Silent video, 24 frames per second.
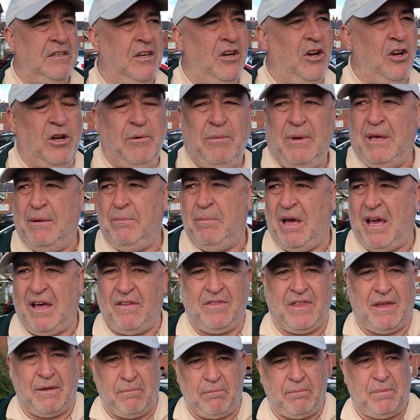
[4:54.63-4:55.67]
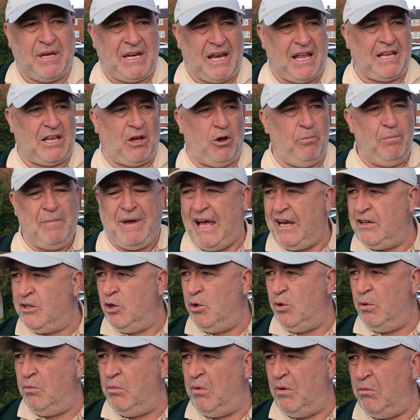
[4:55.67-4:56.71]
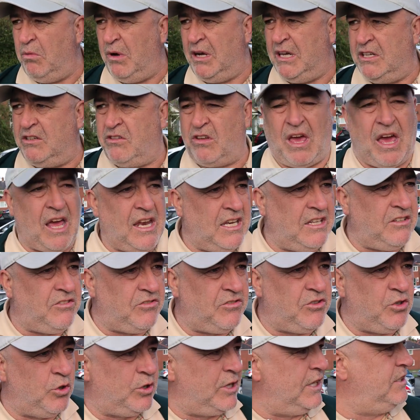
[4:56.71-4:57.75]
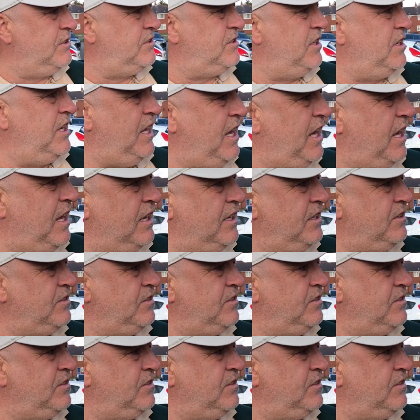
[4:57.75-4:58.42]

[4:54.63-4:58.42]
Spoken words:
You know what I mean? But I'll hold my hand up when he's dug in today.